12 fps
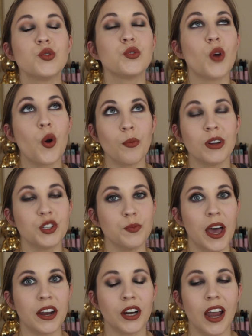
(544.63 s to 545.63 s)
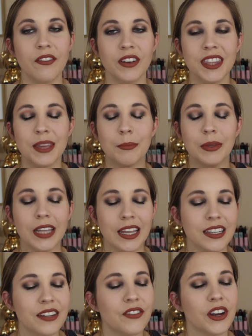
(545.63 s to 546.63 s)
so much better. Everything
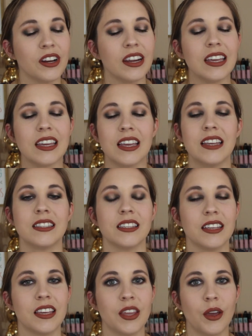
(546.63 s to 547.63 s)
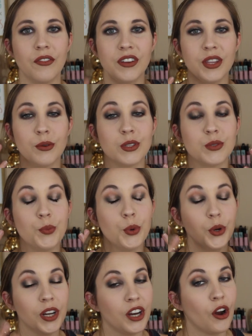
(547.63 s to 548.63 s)
blended very easily. Everything was
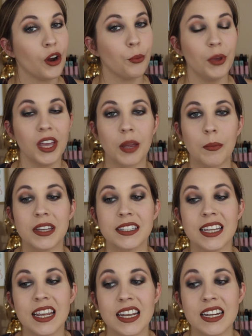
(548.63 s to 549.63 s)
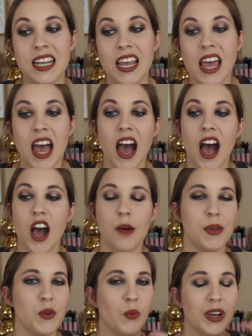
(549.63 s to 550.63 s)
pretty darn pigmented.
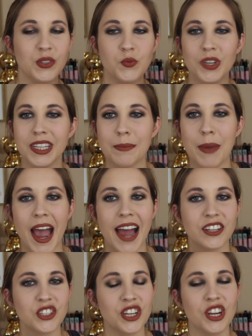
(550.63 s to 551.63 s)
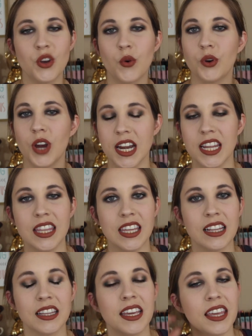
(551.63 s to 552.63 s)
It wasn't really patchy or
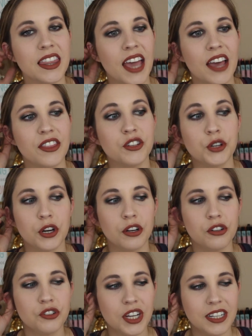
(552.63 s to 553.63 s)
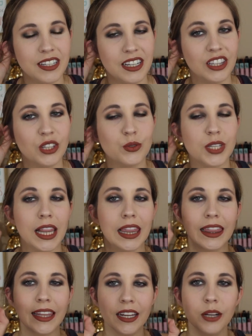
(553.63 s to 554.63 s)
anything like that. The darker shade did lose a
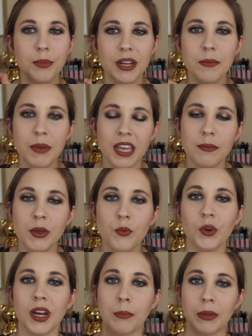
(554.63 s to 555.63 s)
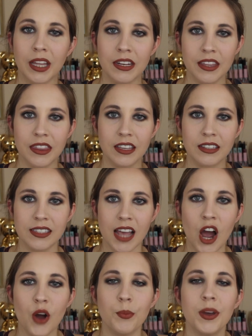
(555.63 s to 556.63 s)
little bit of pigment when I blended things
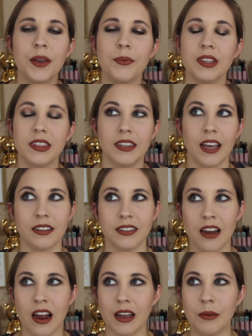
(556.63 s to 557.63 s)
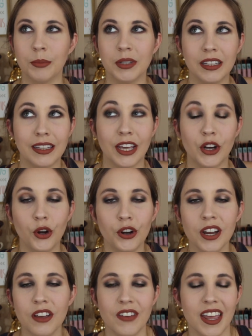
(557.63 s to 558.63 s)
out, but that's not completely
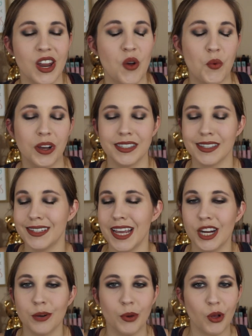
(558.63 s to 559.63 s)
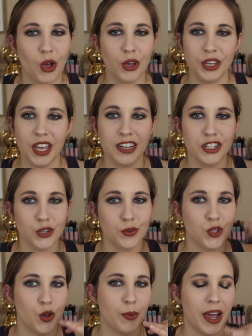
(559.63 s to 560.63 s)
unheard of, and it wasn't terrible. All you had to do
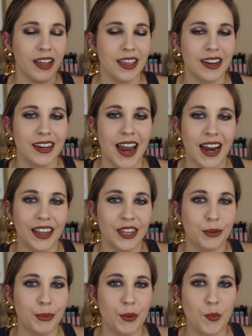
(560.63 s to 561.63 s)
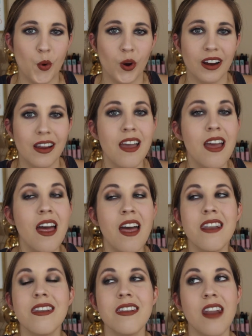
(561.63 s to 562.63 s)
is go back in and add a little bit more.
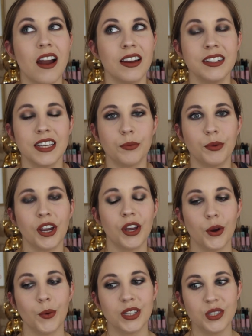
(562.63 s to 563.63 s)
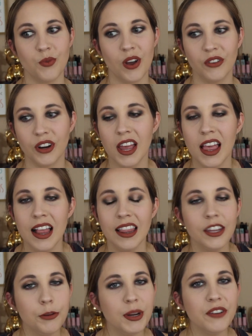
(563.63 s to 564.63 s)
Not a deal breaker whatsoever.
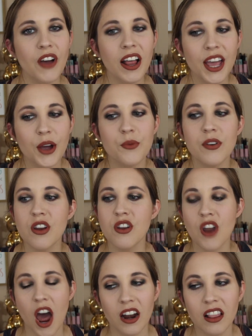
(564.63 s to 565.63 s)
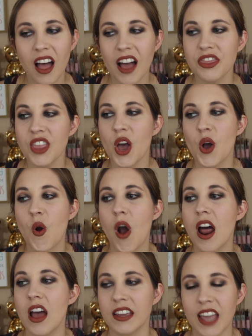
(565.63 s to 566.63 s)
A little bit of fallout, not a lot
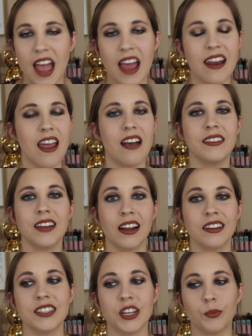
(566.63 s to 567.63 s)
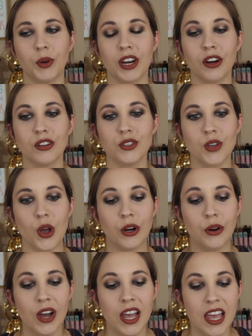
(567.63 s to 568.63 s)
though. Again, not a deal breaker.
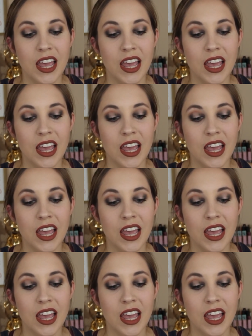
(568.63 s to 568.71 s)
So